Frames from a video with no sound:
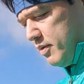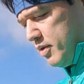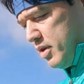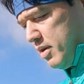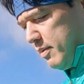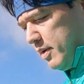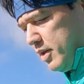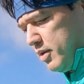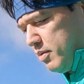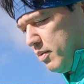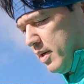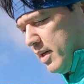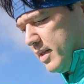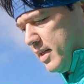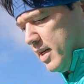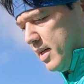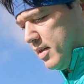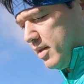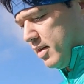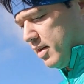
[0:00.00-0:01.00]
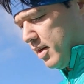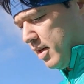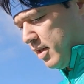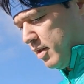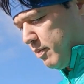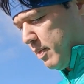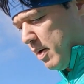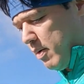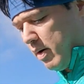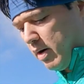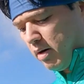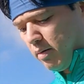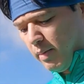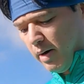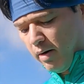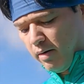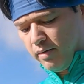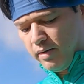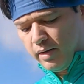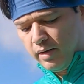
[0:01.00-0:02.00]
similar to what I did at the
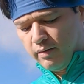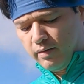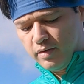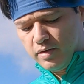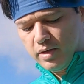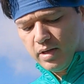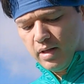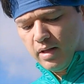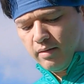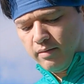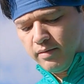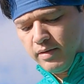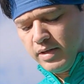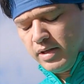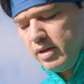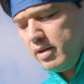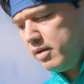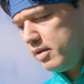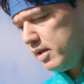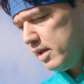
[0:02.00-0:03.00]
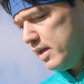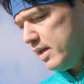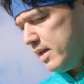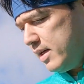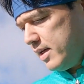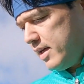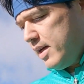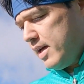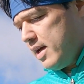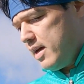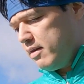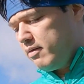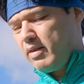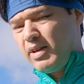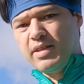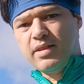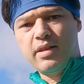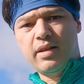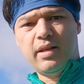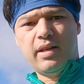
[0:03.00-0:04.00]
BYK Marathon. If you've seen that video
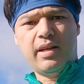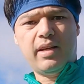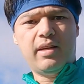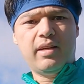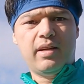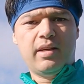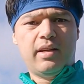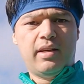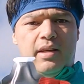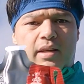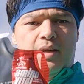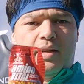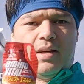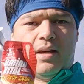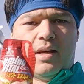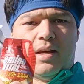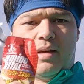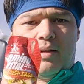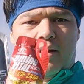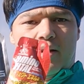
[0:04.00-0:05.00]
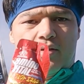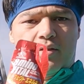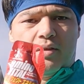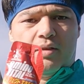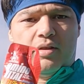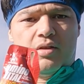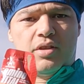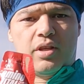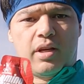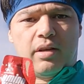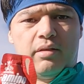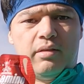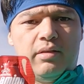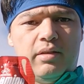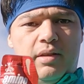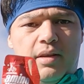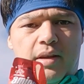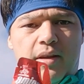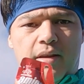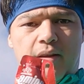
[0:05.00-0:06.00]
recently, that's on the
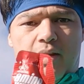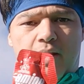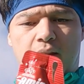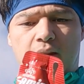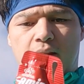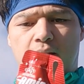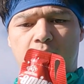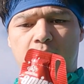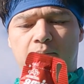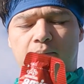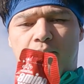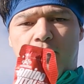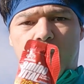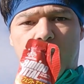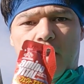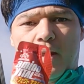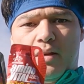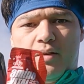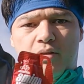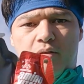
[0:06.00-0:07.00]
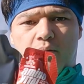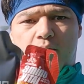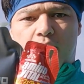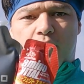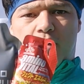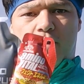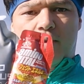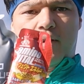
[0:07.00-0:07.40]
channel. So we've